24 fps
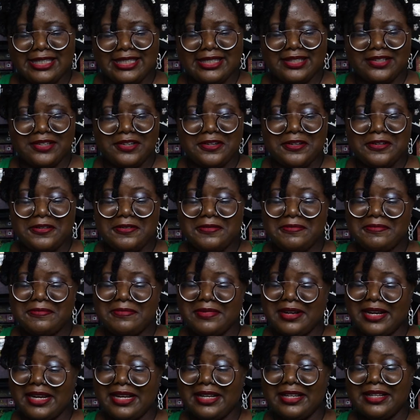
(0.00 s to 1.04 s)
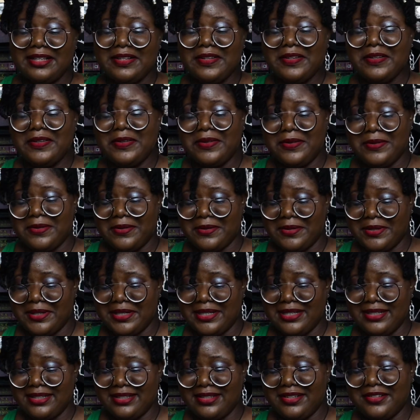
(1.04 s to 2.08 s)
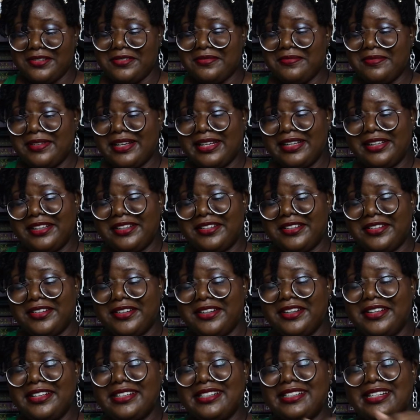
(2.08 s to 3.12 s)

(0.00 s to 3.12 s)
is oh my lord. Oh my god.